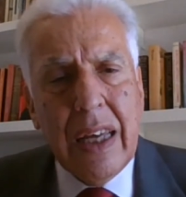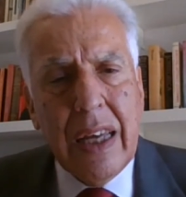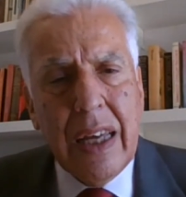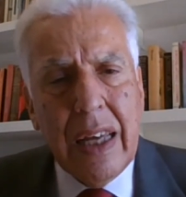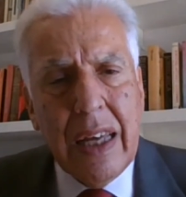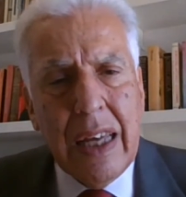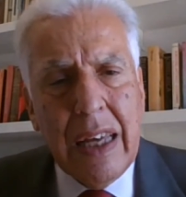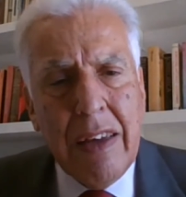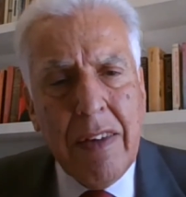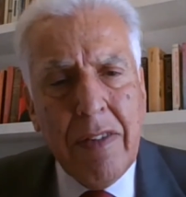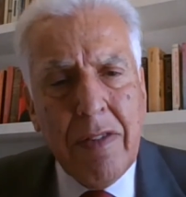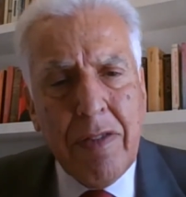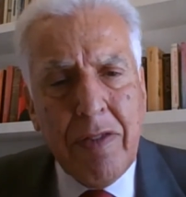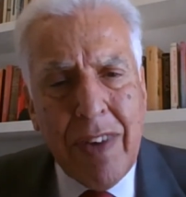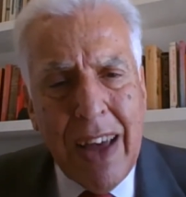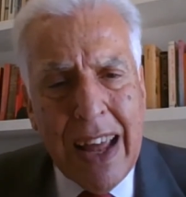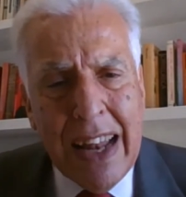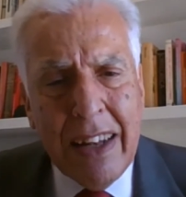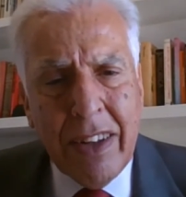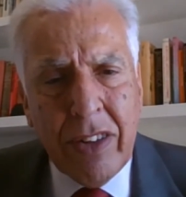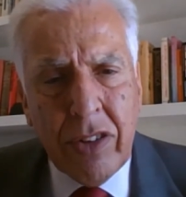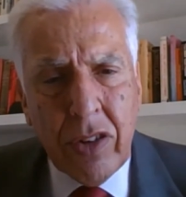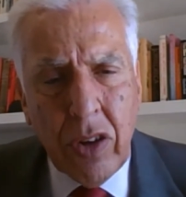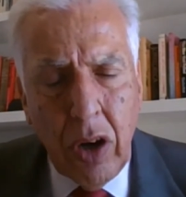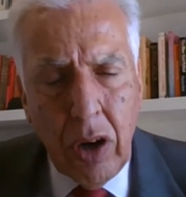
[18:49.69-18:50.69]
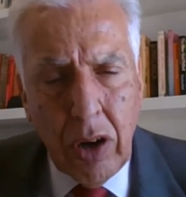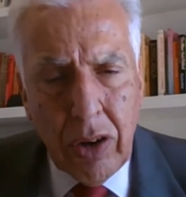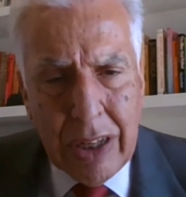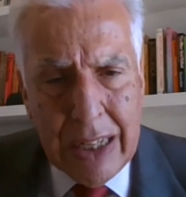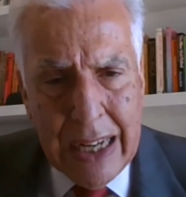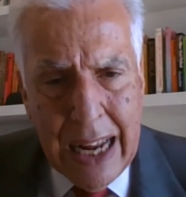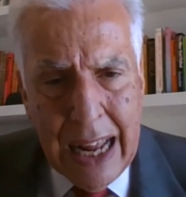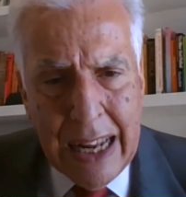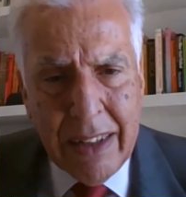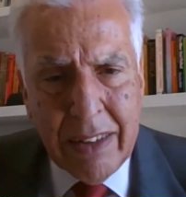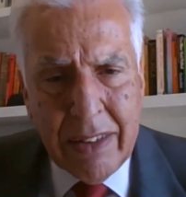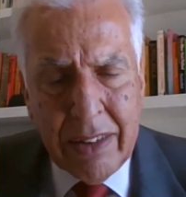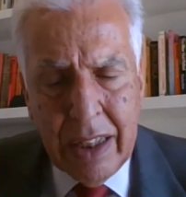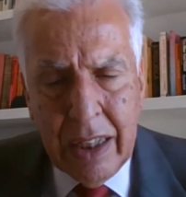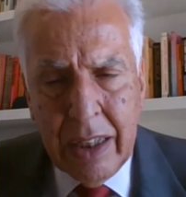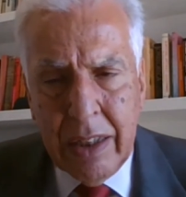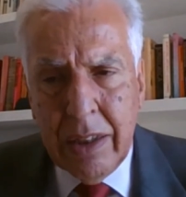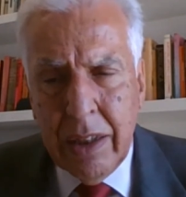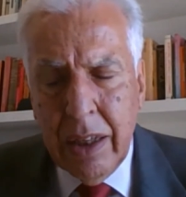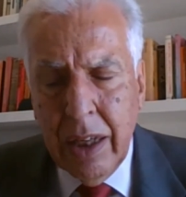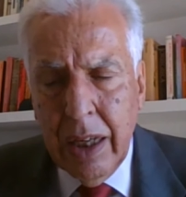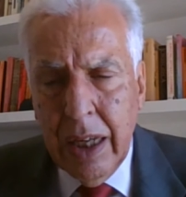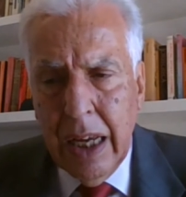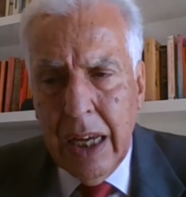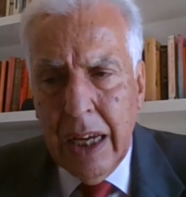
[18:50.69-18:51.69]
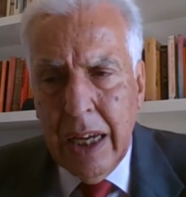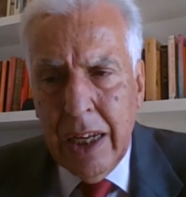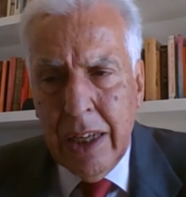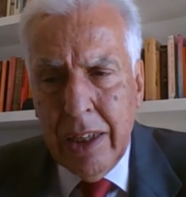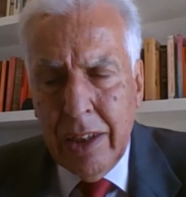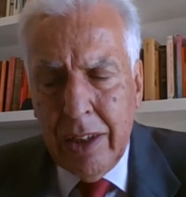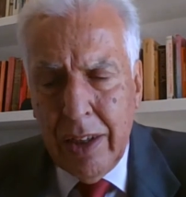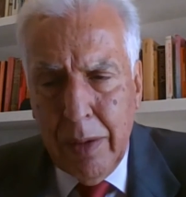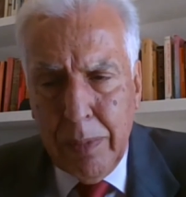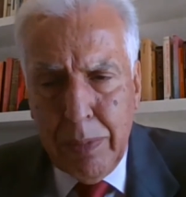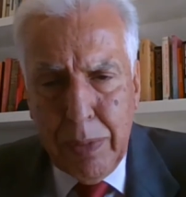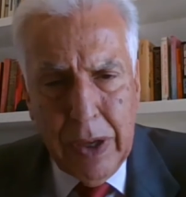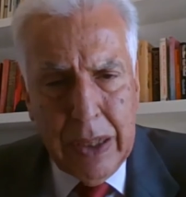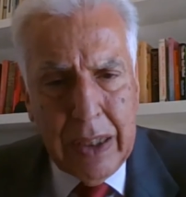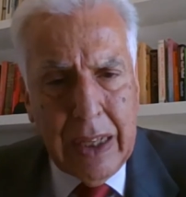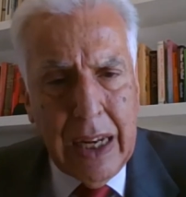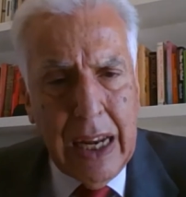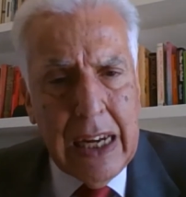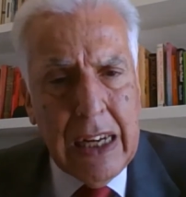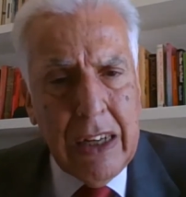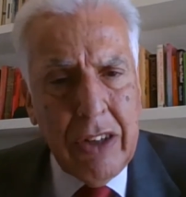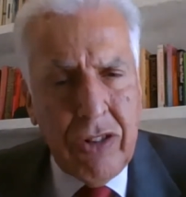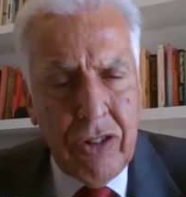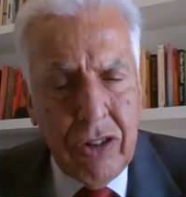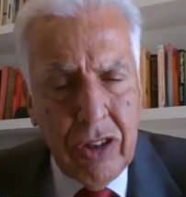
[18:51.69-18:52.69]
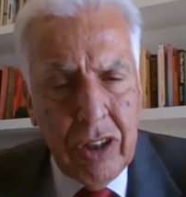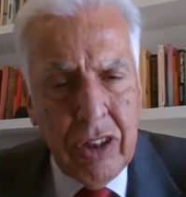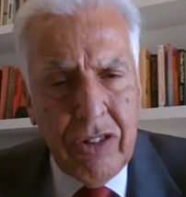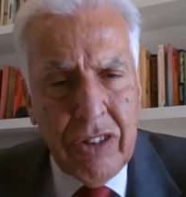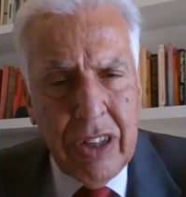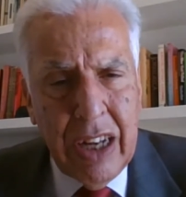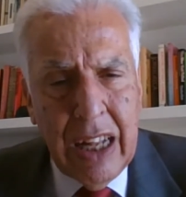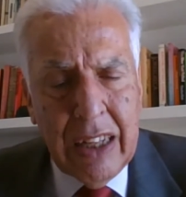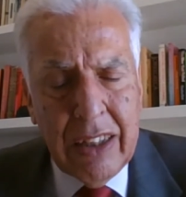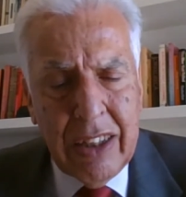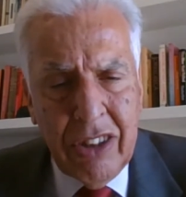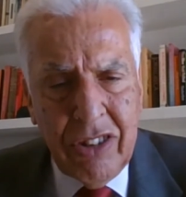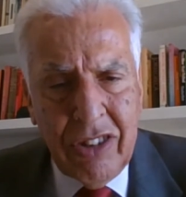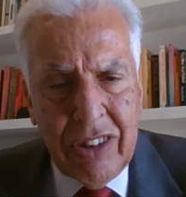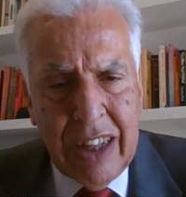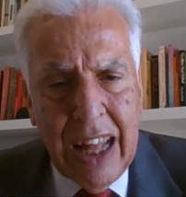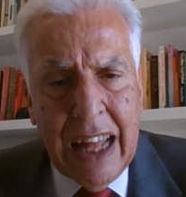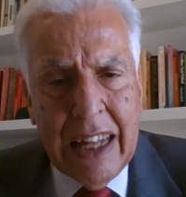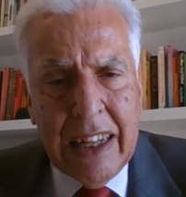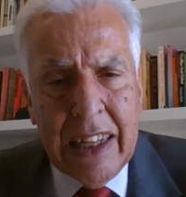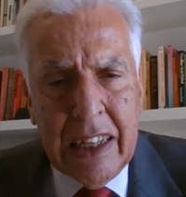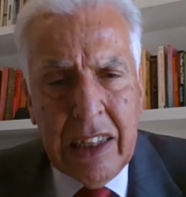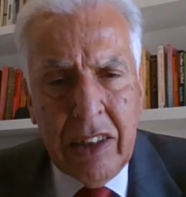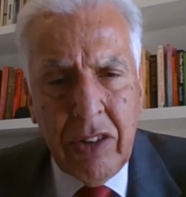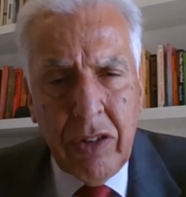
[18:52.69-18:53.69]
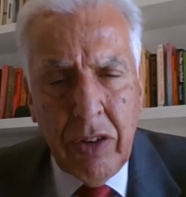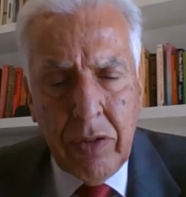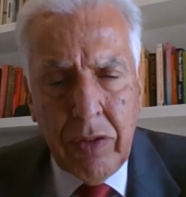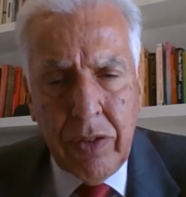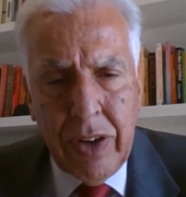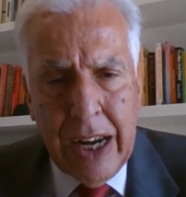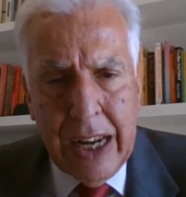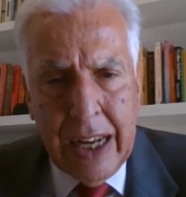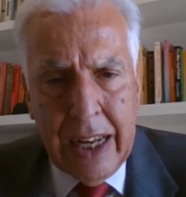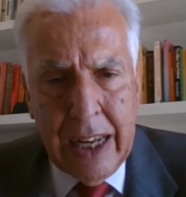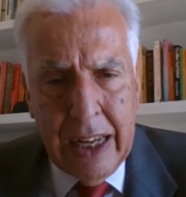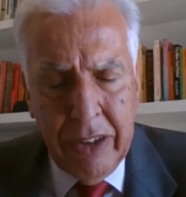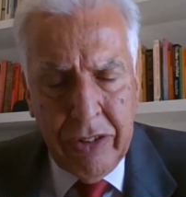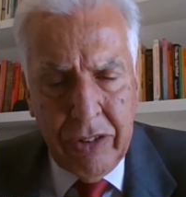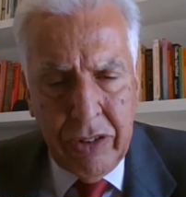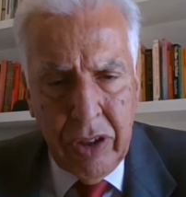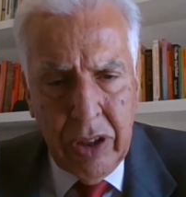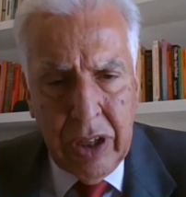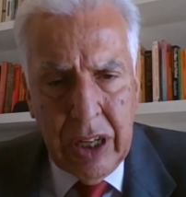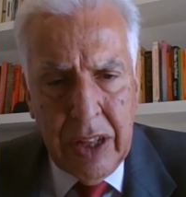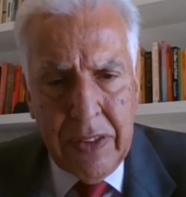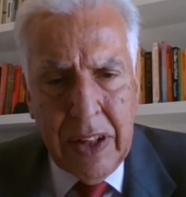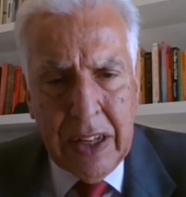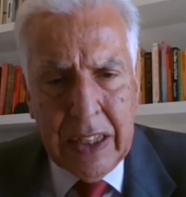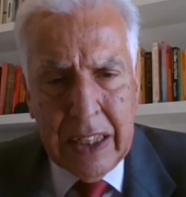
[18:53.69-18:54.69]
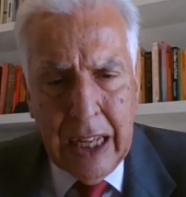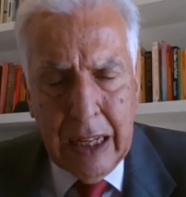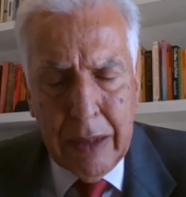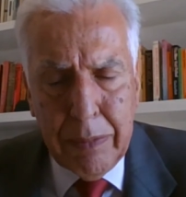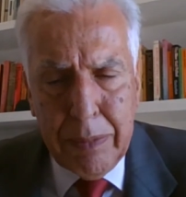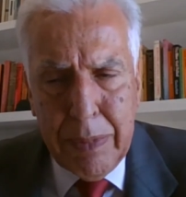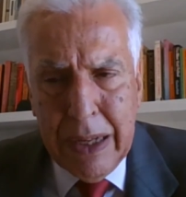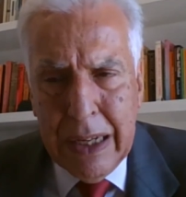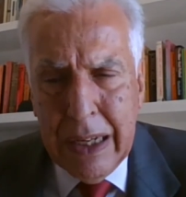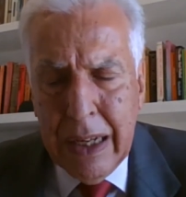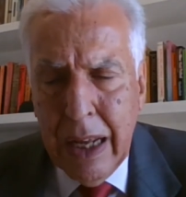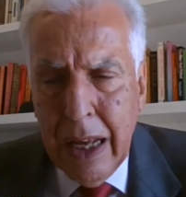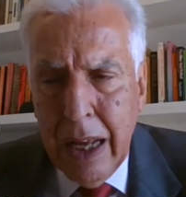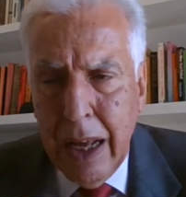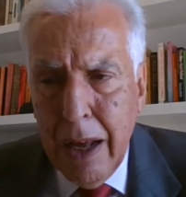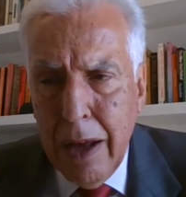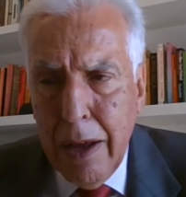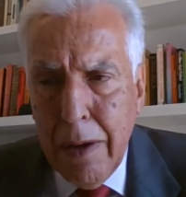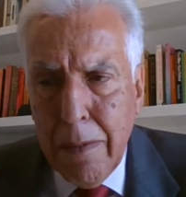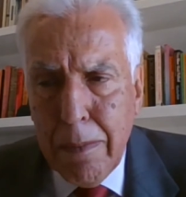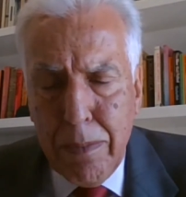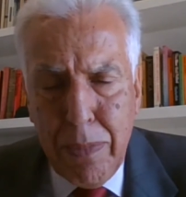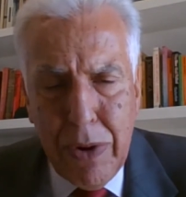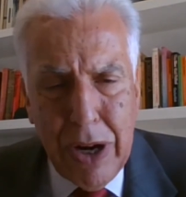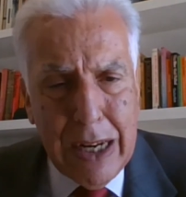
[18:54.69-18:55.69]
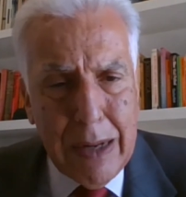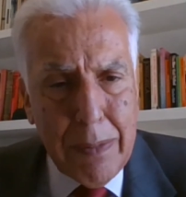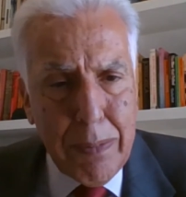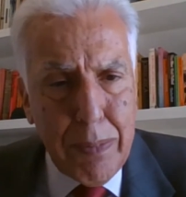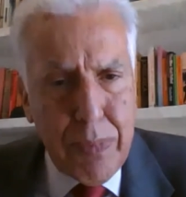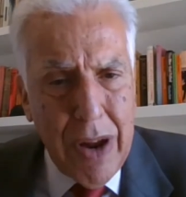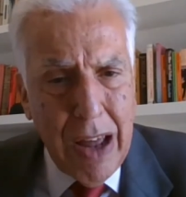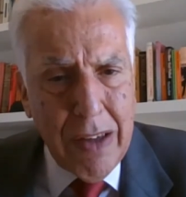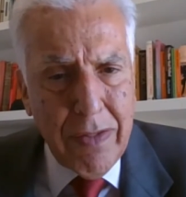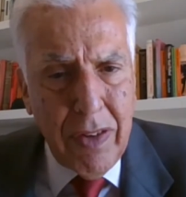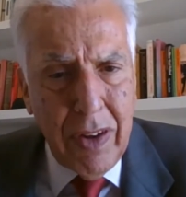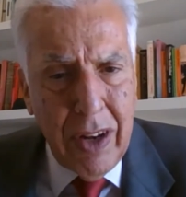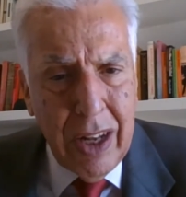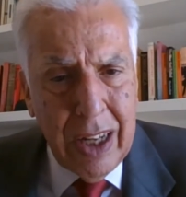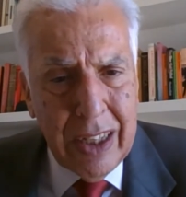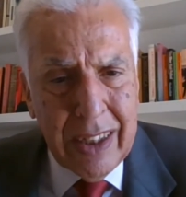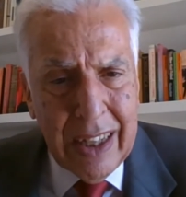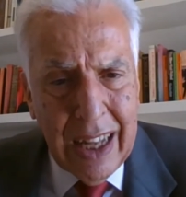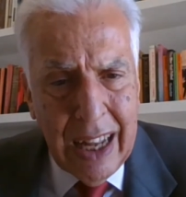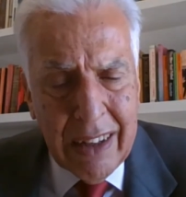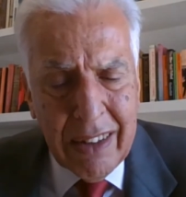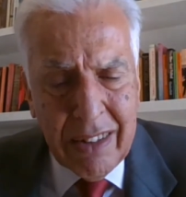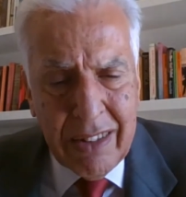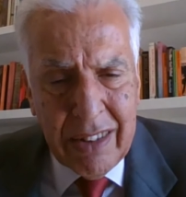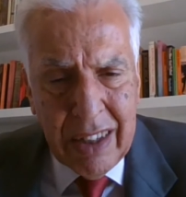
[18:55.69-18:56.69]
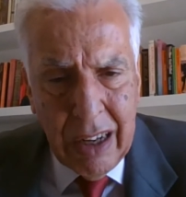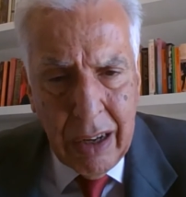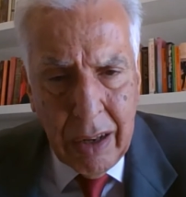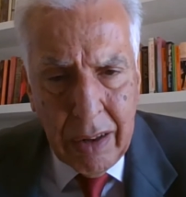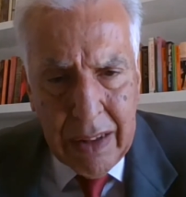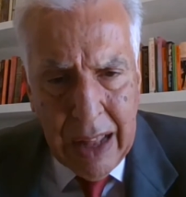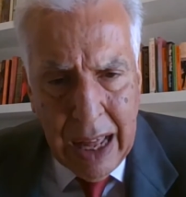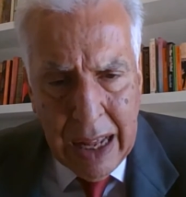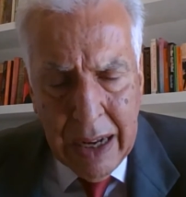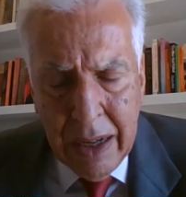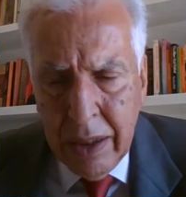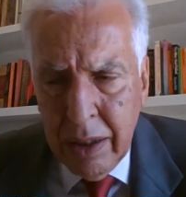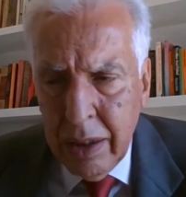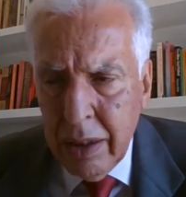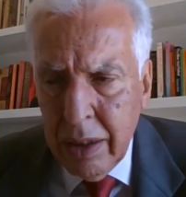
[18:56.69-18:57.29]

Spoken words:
event-oriented interpretations and understandings of Greek history that had been pretty prevalent until then,